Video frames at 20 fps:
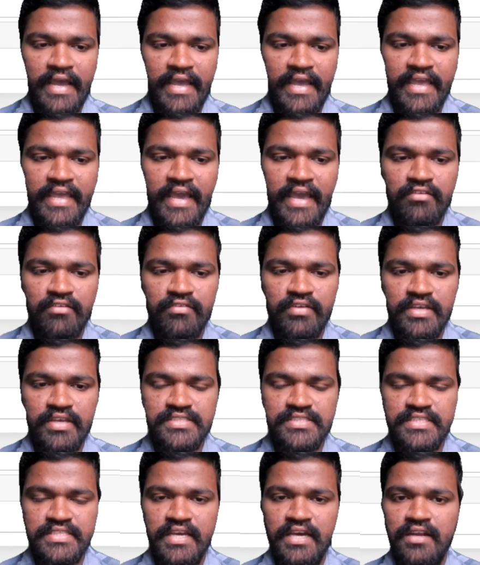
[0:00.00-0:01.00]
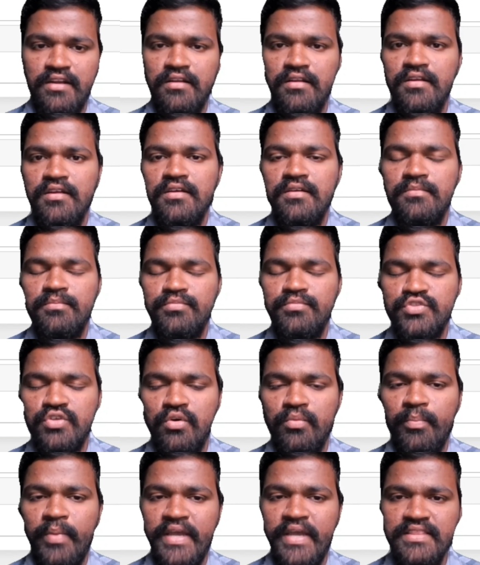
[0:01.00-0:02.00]
I have str.
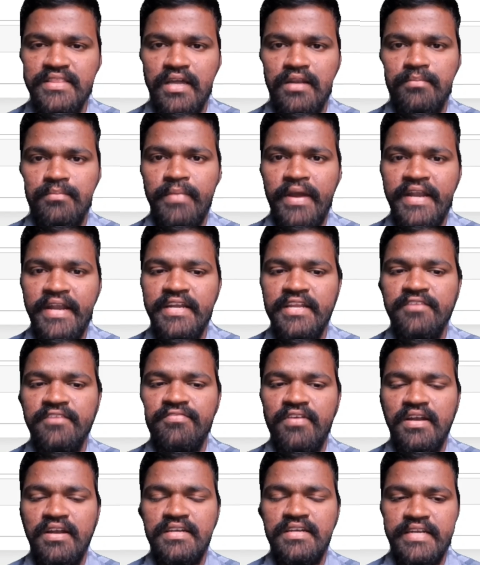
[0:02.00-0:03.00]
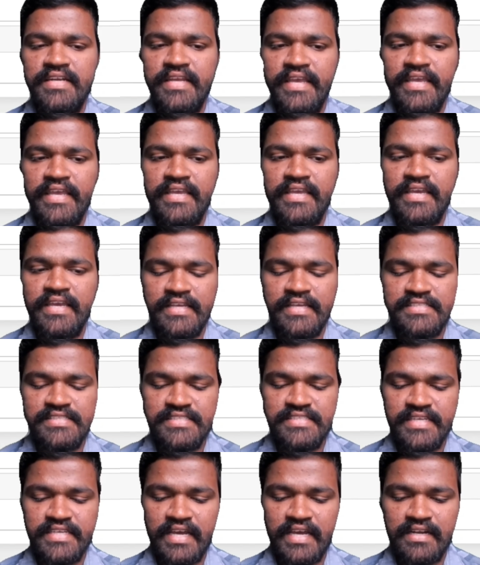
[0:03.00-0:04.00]
So Python by default take
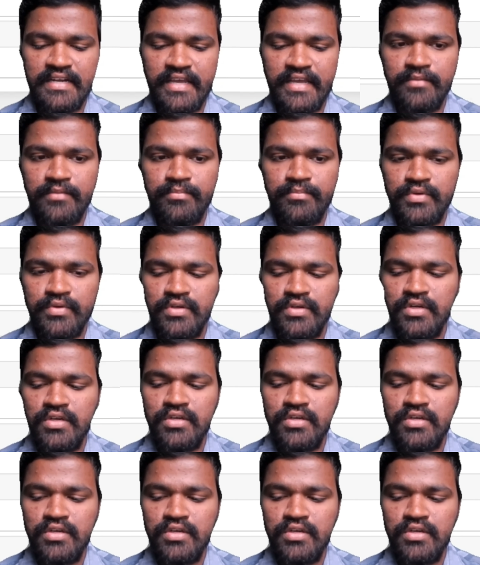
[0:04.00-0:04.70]
str type